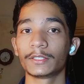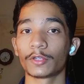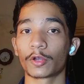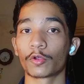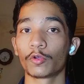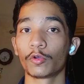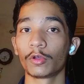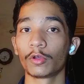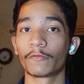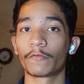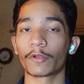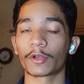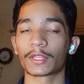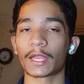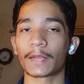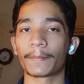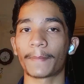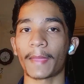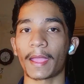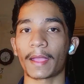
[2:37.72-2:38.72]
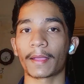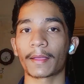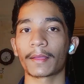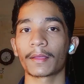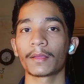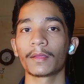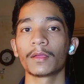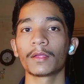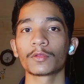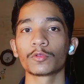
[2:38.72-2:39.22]
your goal for that pack.
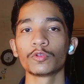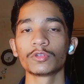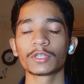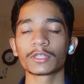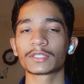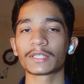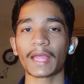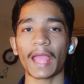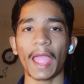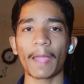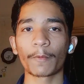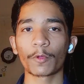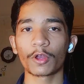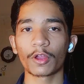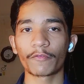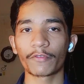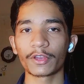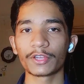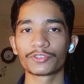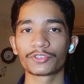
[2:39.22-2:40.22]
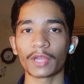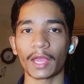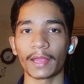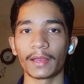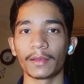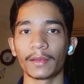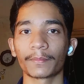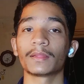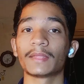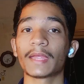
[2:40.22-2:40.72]
Don't just say, I'm gonna freestyle.
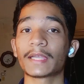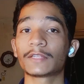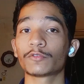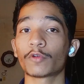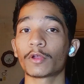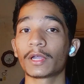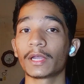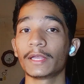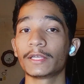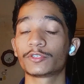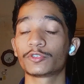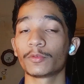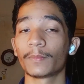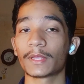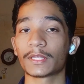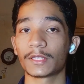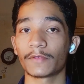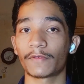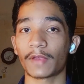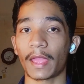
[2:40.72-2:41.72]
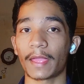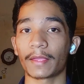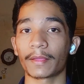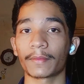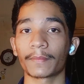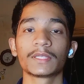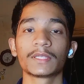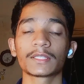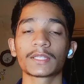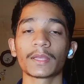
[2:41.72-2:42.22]
That's what leads to messy flying.
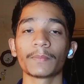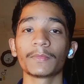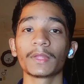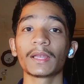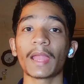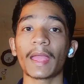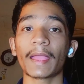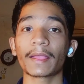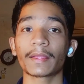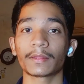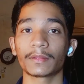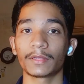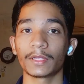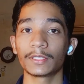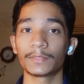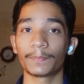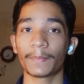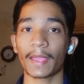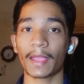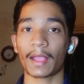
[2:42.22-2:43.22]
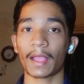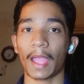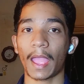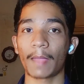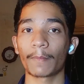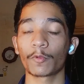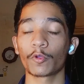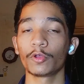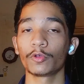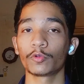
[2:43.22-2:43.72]
Say something like, this pack,
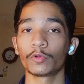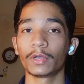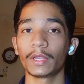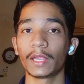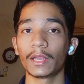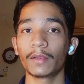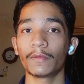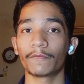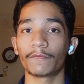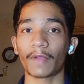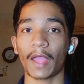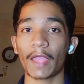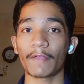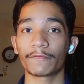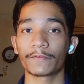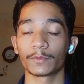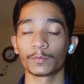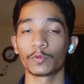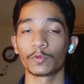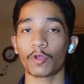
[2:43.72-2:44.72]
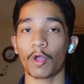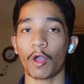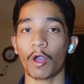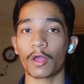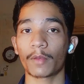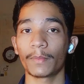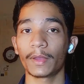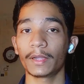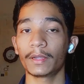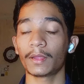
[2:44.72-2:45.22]
I'm going to nail 5 smooth
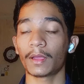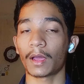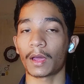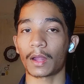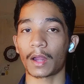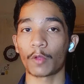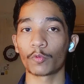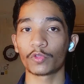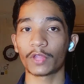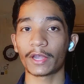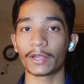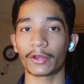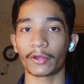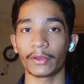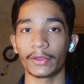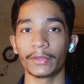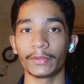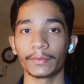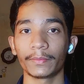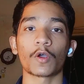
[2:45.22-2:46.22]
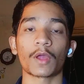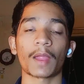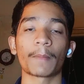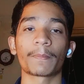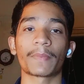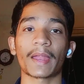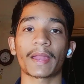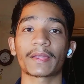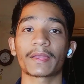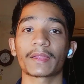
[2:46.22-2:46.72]
orbit around that tree. Or I'm
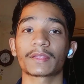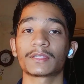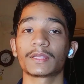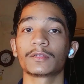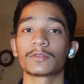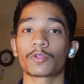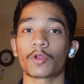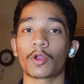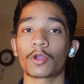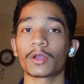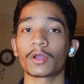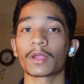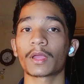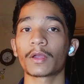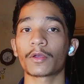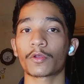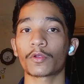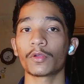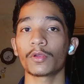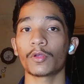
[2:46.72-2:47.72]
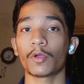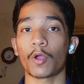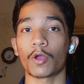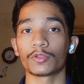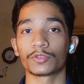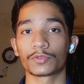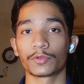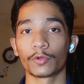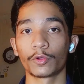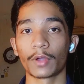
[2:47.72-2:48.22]
practicing throttle control on
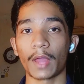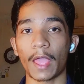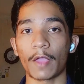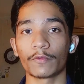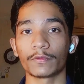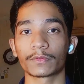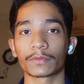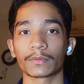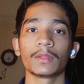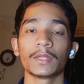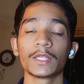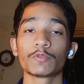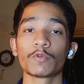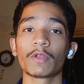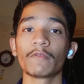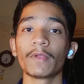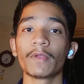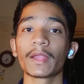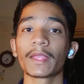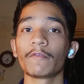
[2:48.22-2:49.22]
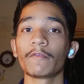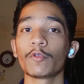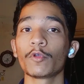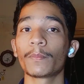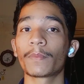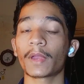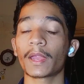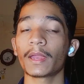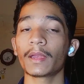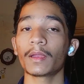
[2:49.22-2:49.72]
slow dives. This one will give your
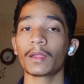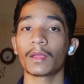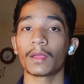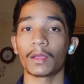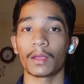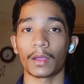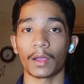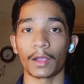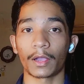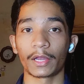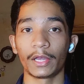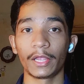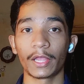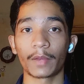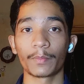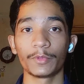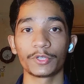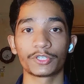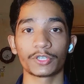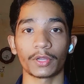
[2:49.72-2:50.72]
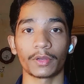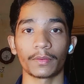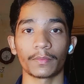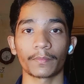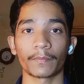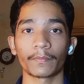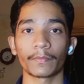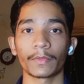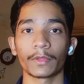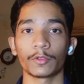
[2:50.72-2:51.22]
brain a clear mission.
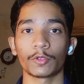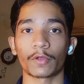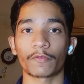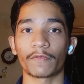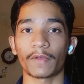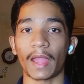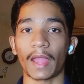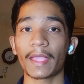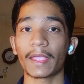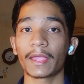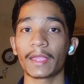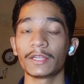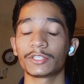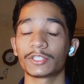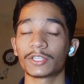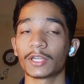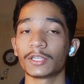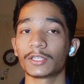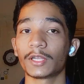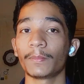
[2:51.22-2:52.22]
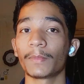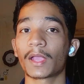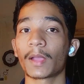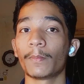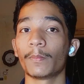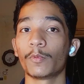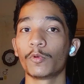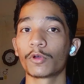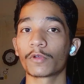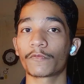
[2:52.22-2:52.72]
The flying instantly become
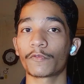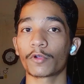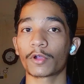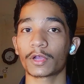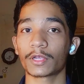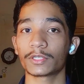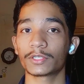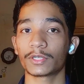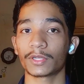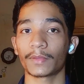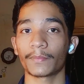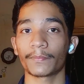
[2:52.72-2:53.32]
more focused